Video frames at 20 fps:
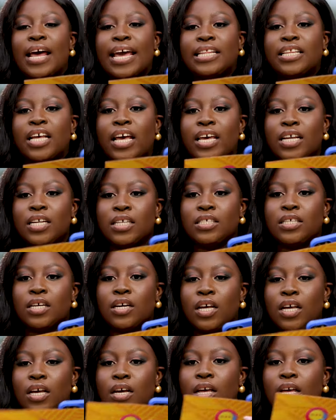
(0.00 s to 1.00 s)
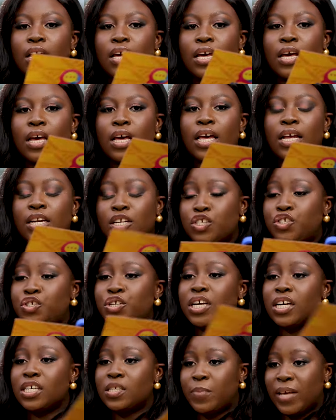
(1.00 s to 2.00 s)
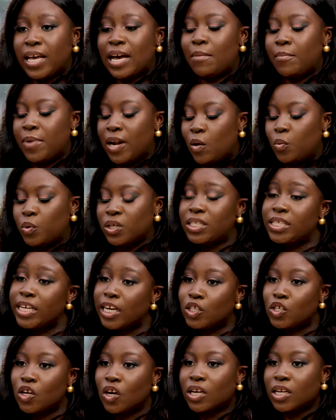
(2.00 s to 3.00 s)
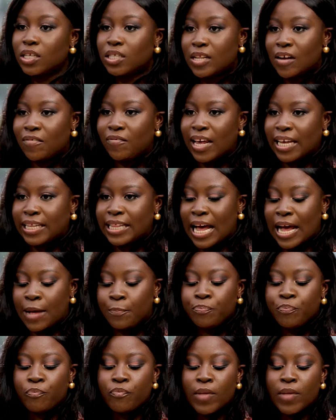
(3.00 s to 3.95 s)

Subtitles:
like the industry has become now with TikTok and stuff like that.